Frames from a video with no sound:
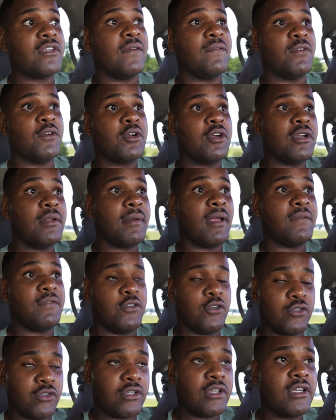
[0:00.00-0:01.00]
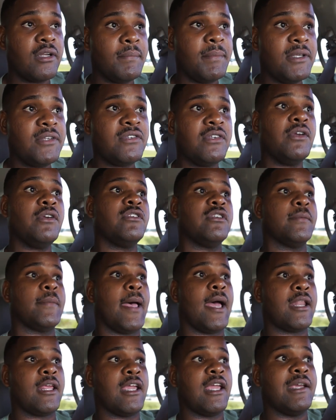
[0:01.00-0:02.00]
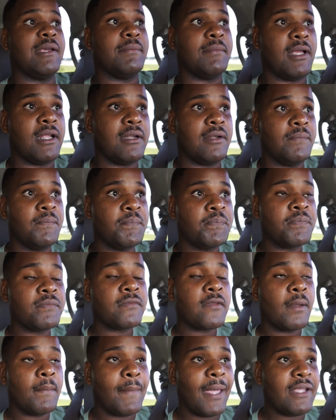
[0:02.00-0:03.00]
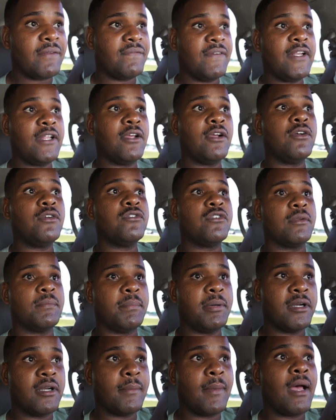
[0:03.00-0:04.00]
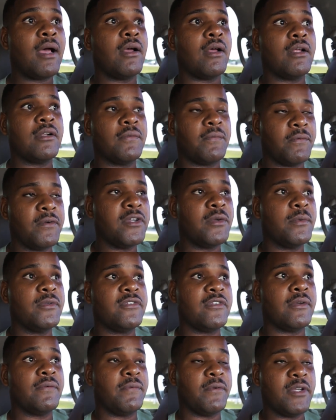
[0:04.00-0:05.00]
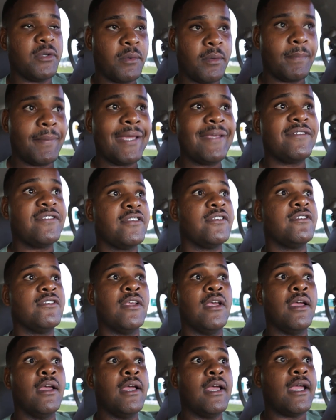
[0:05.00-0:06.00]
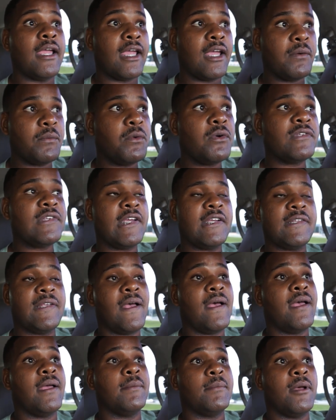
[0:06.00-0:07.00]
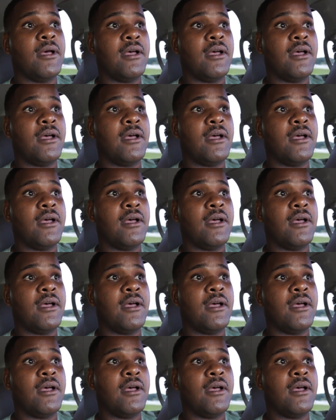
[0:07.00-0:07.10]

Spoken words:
If you're gonna be serious about it and make videos and put them out on a frequent basis, it will take time.